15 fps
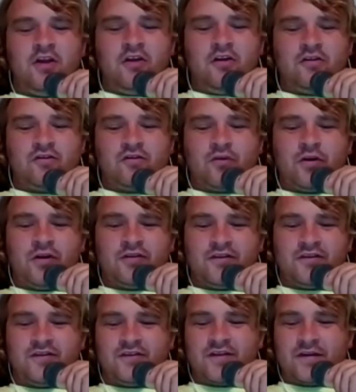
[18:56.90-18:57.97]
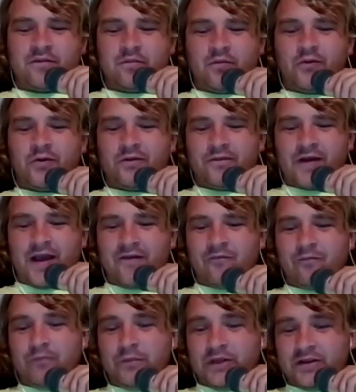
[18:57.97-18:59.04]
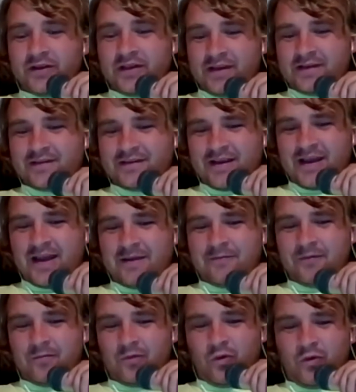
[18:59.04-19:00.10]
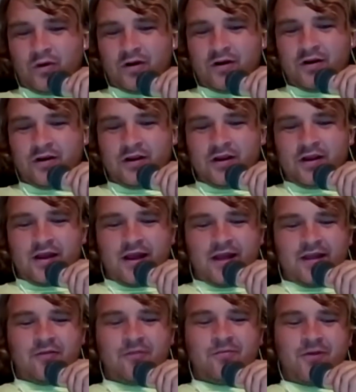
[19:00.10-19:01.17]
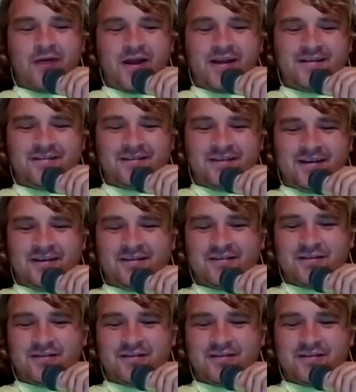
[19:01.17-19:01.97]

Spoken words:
Storage is 7.5 million times more. And the price is